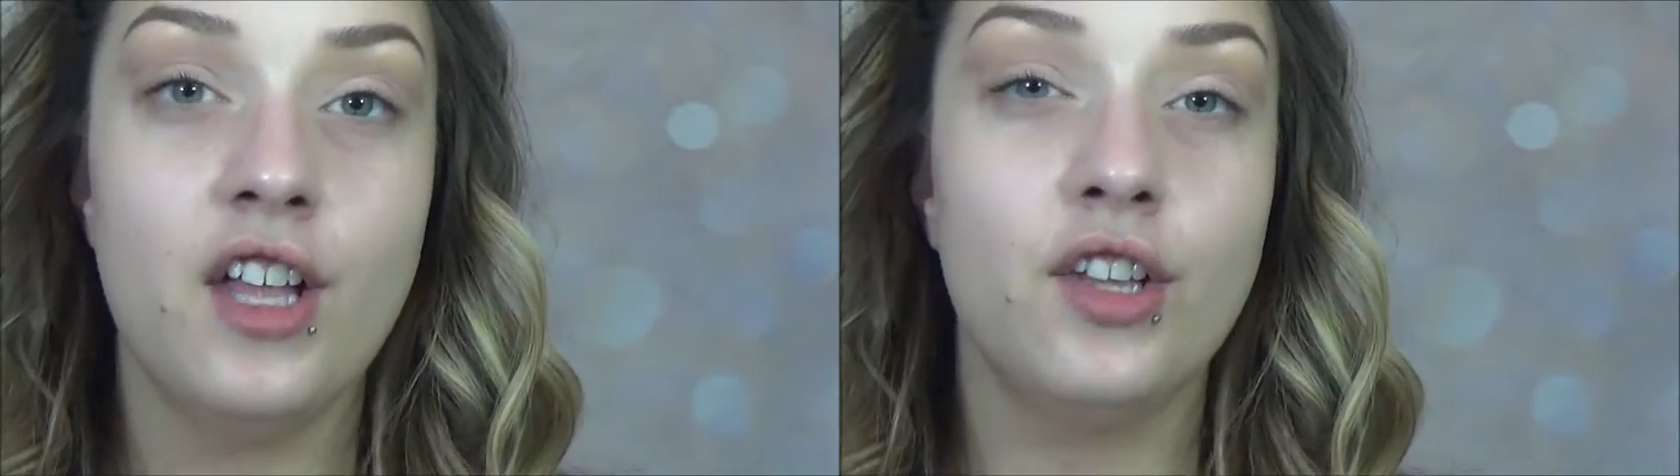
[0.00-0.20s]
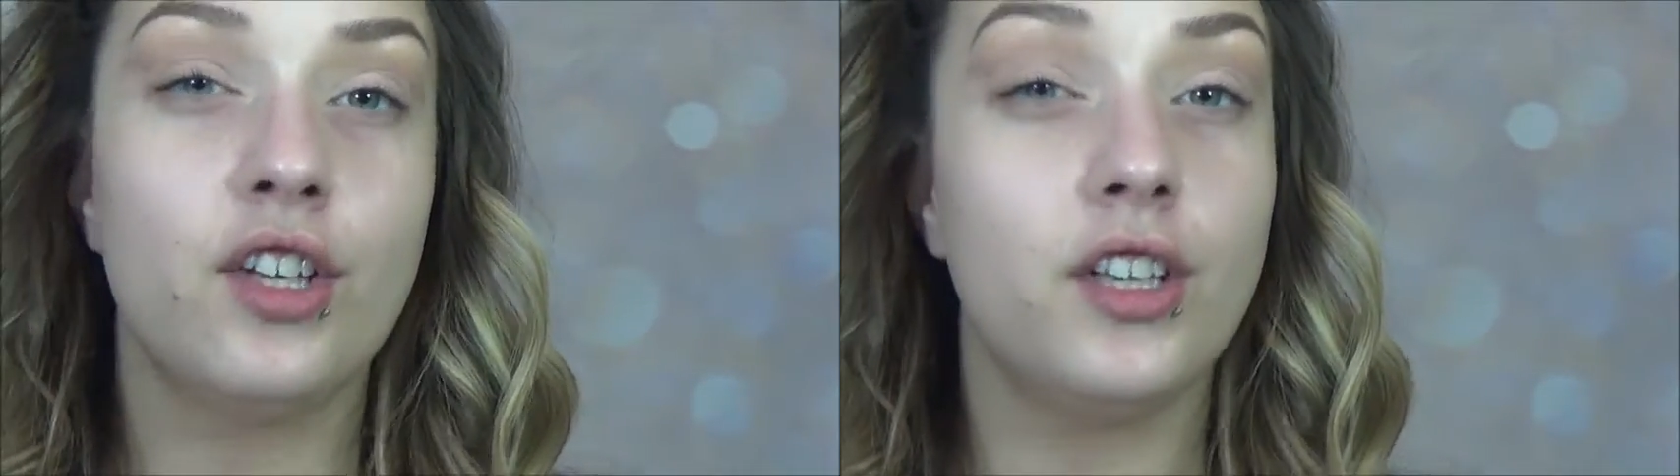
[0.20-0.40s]

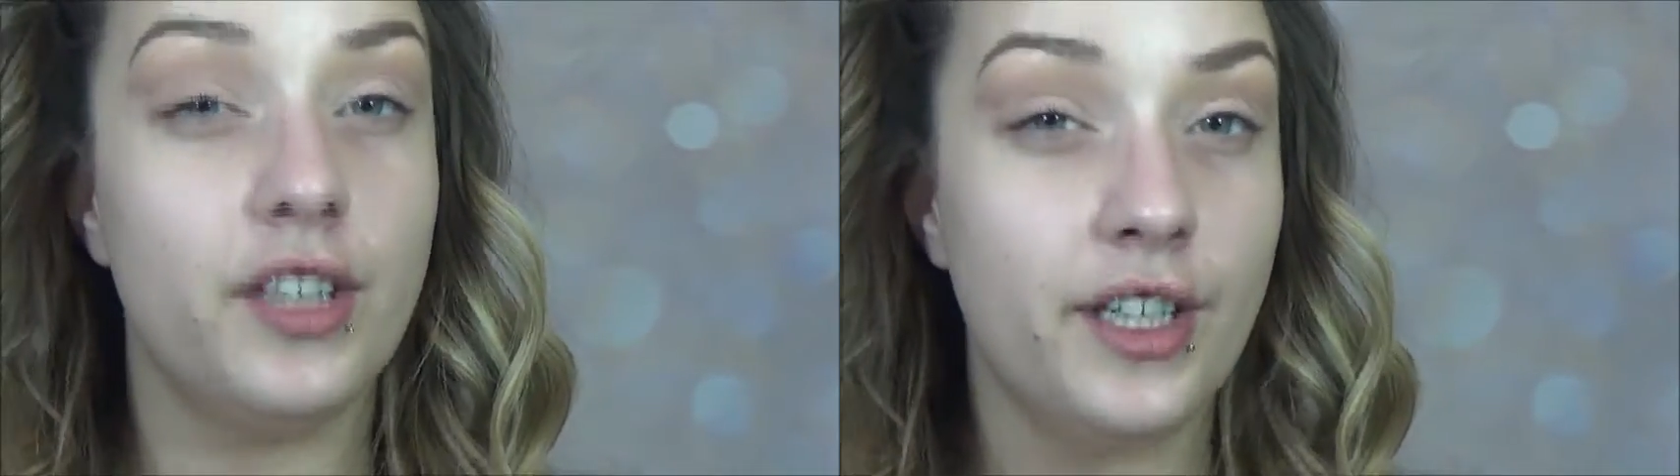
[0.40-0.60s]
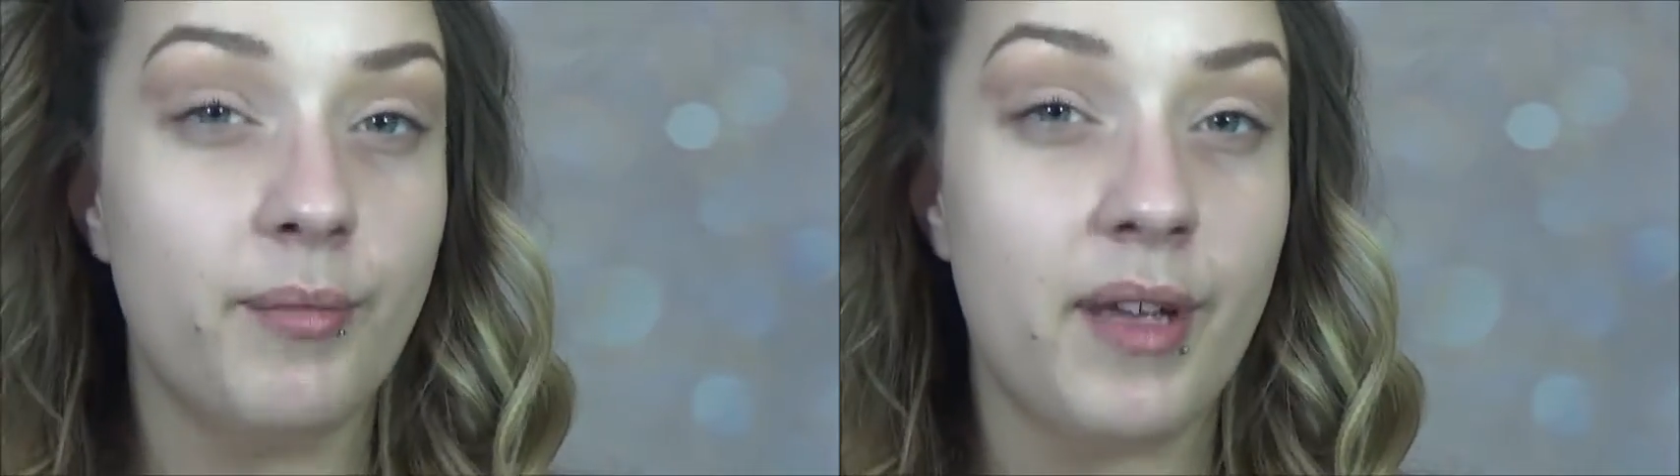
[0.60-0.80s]
look a
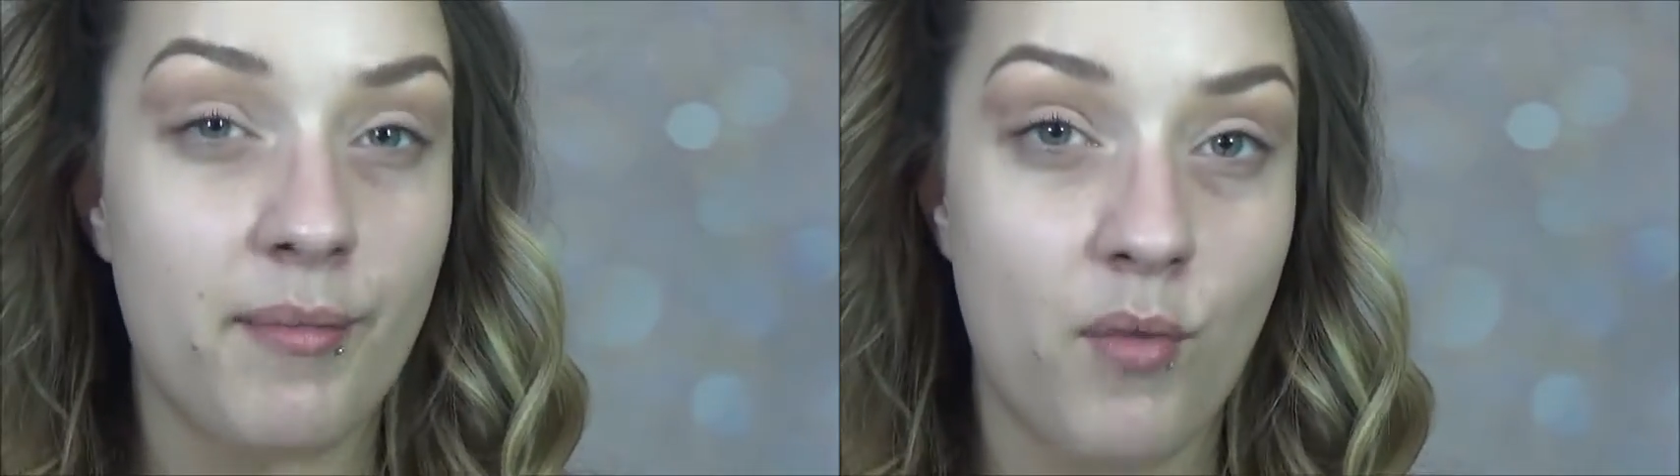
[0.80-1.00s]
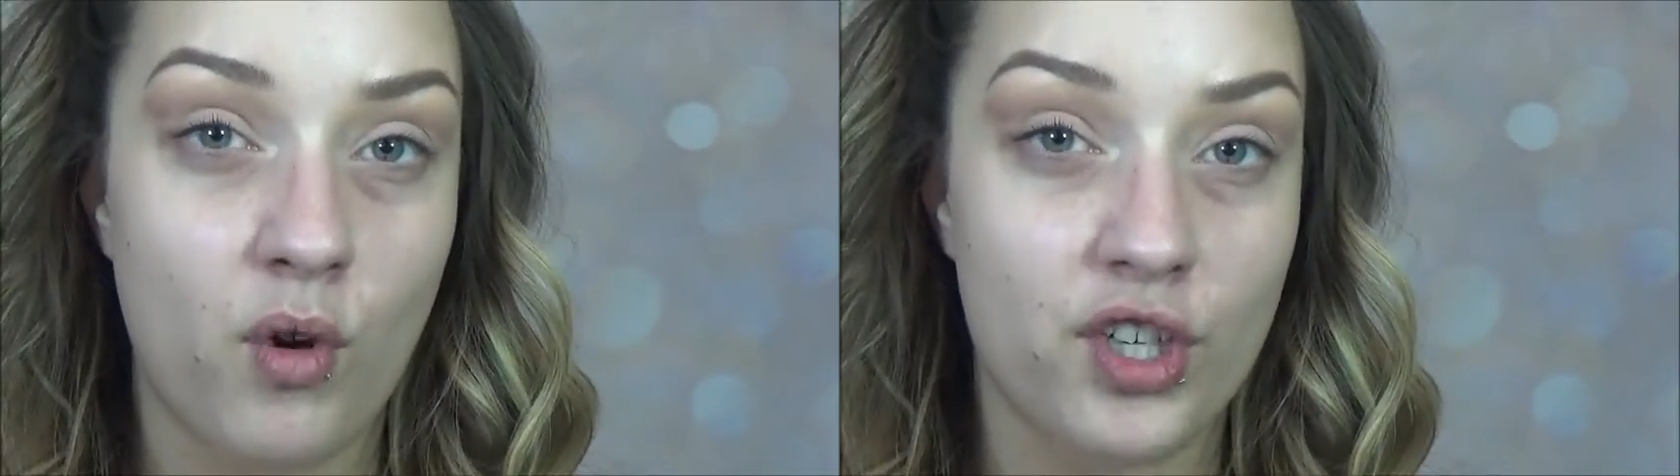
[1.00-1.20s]
little
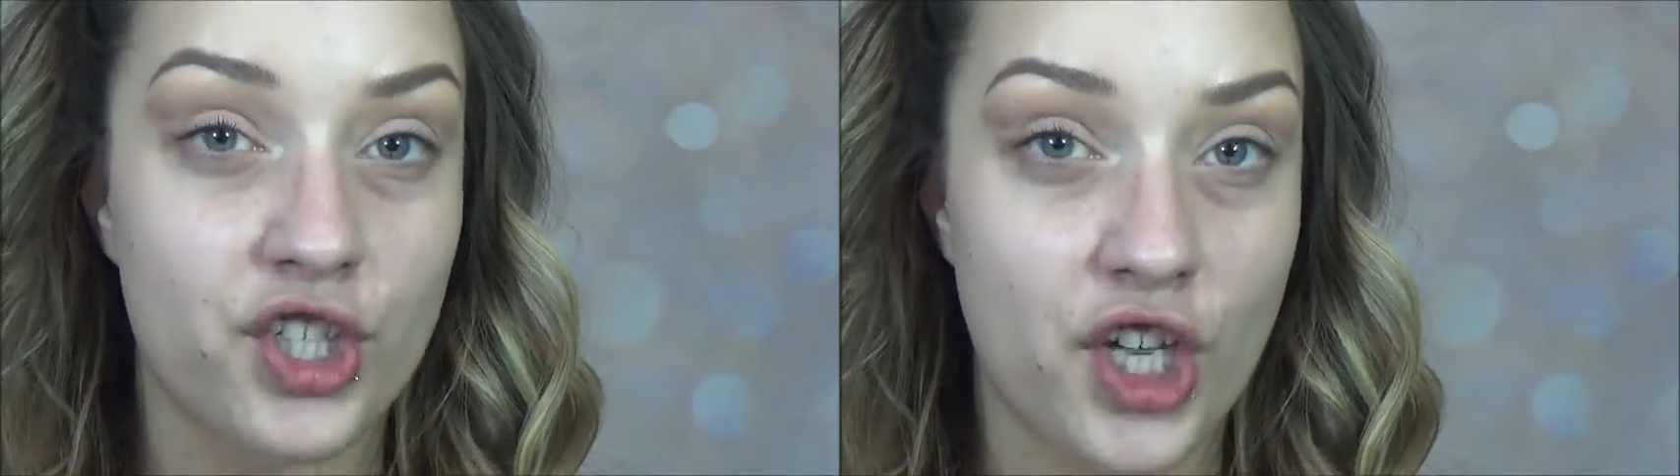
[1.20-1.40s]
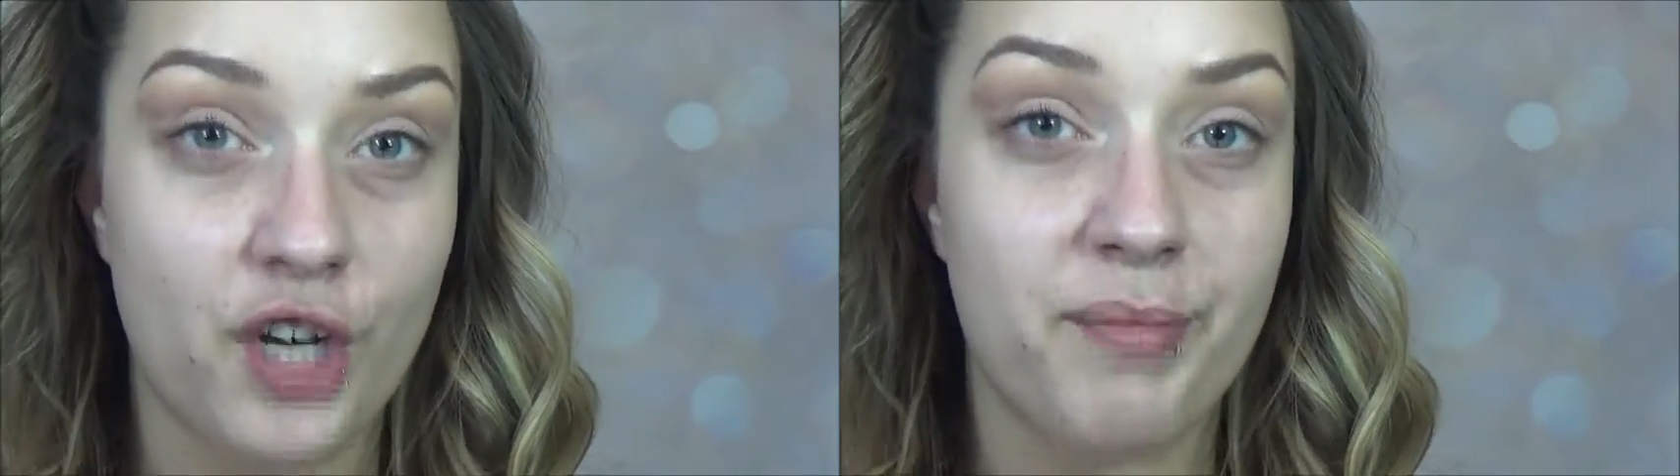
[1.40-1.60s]
bit more
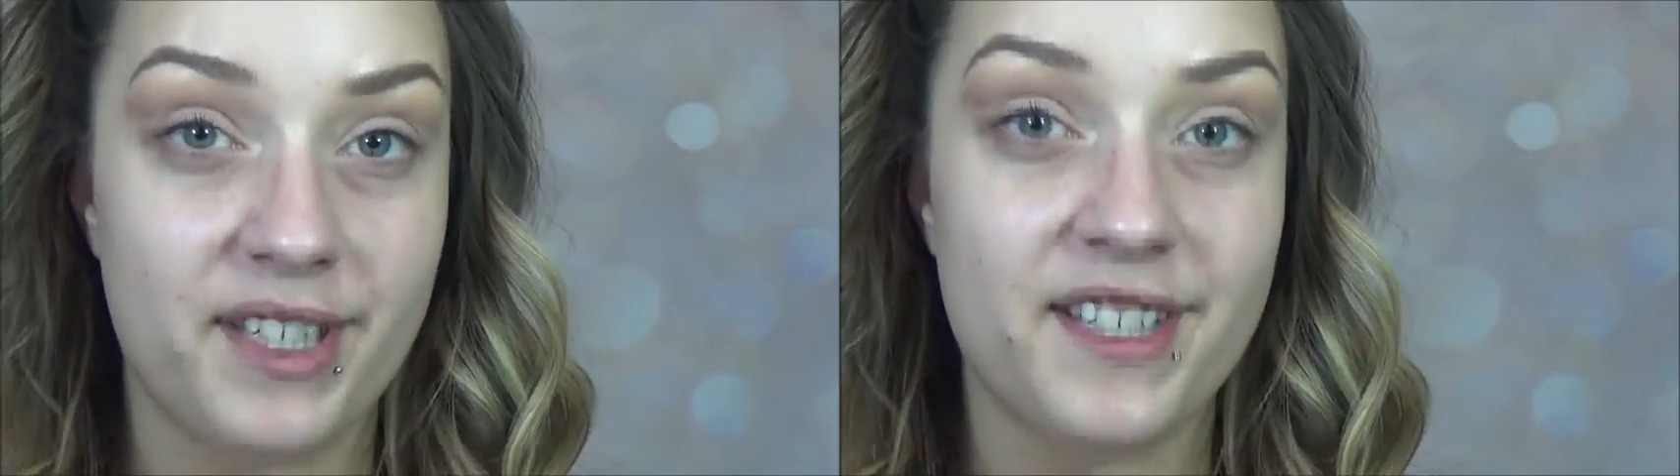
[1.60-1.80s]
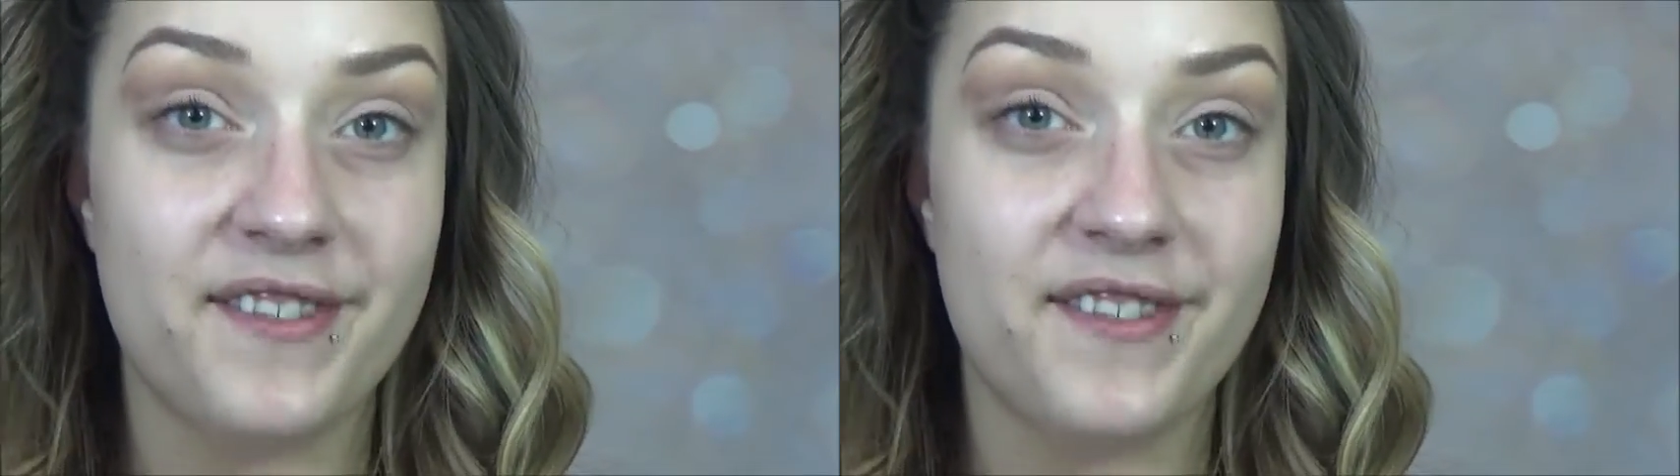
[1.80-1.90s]
sharp and